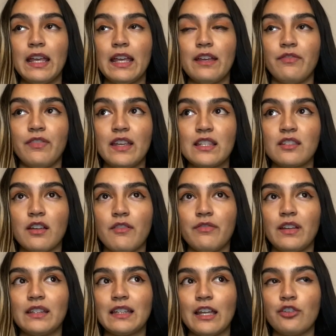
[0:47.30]
if it's
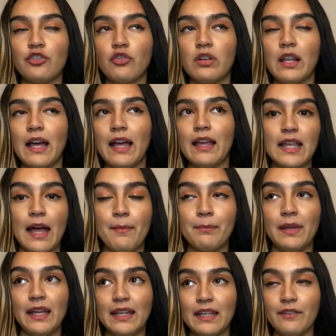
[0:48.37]
something that you're like, I'm
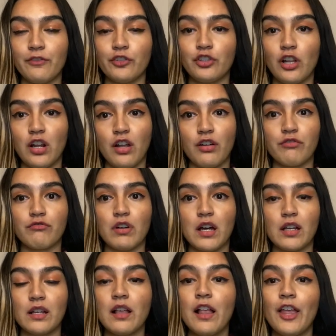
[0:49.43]
in it for the long
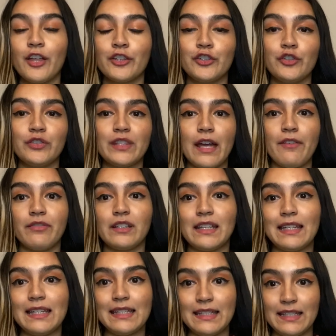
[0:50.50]
run, you
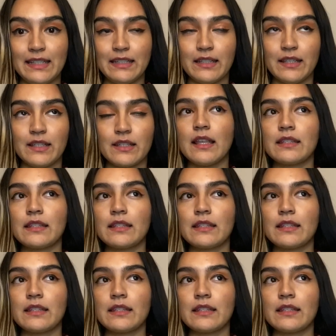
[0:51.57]
definitely need this.